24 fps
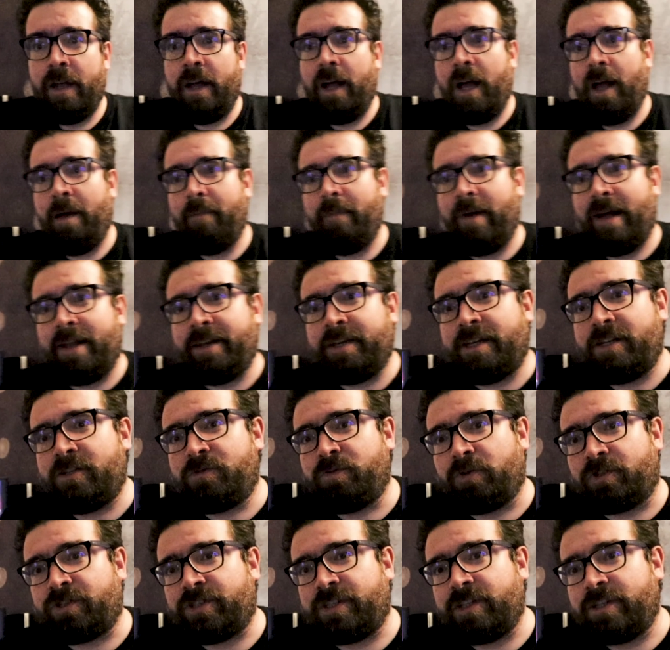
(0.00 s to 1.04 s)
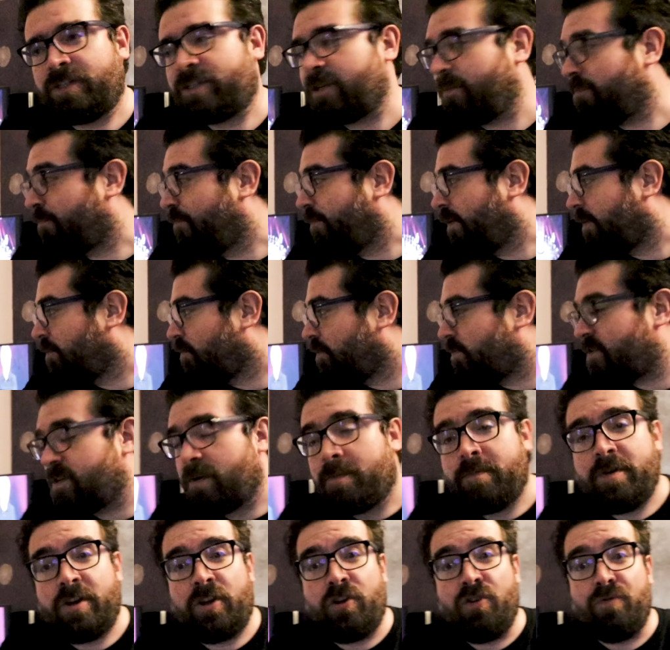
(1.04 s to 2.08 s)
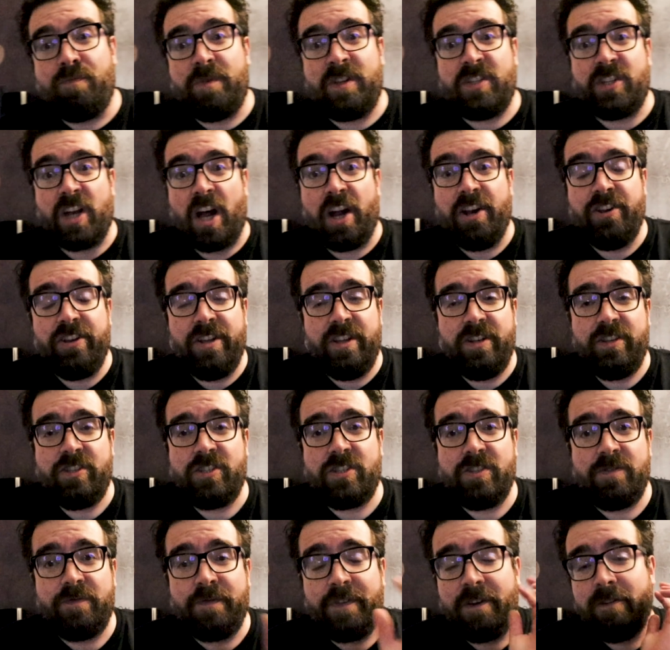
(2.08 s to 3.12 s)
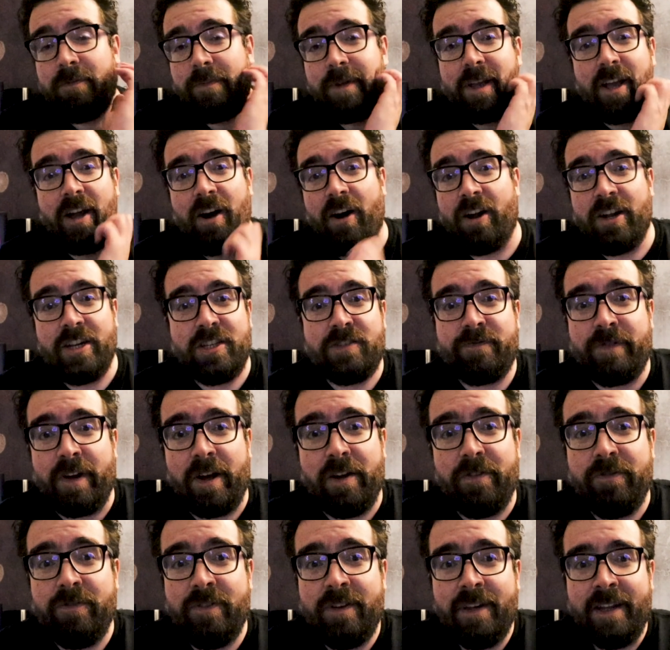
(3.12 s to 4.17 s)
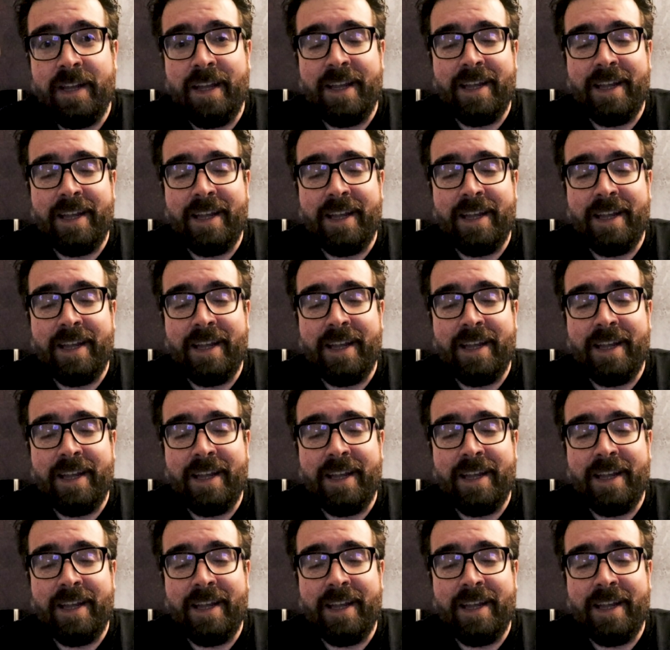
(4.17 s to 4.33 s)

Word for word: Um, Andy's watching something with somebody called Mr. Onions and filming it on his phone.